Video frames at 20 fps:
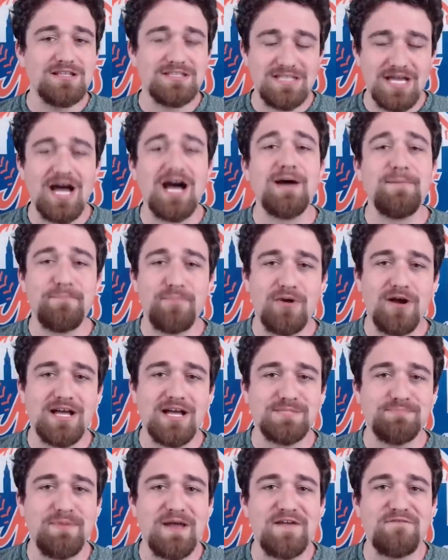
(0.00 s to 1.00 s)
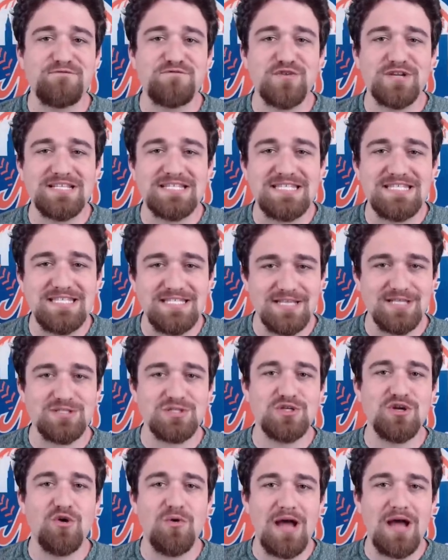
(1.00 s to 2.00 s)
top prospect
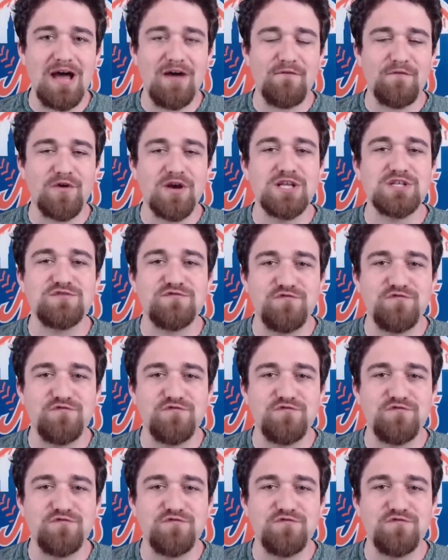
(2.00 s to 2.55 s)
Francisco Alvarez